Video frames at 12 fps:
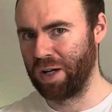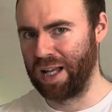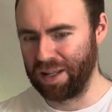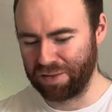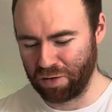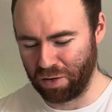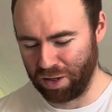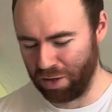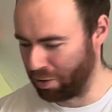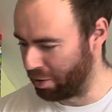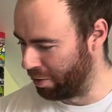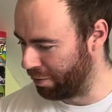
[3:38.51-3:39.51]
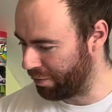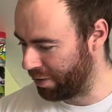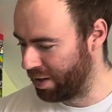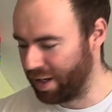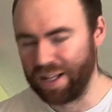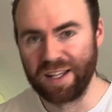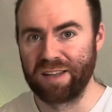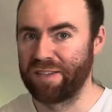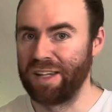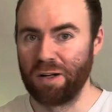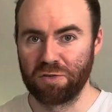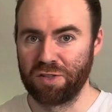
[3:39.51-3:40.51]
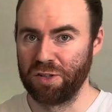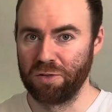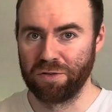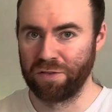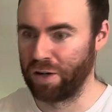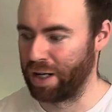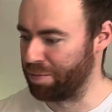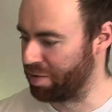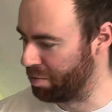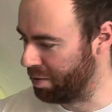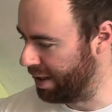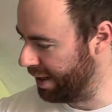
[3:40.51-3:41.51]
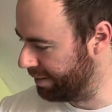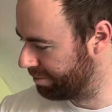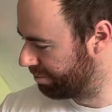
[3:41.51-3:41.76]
it has got a look of an Excelsior vibe to me.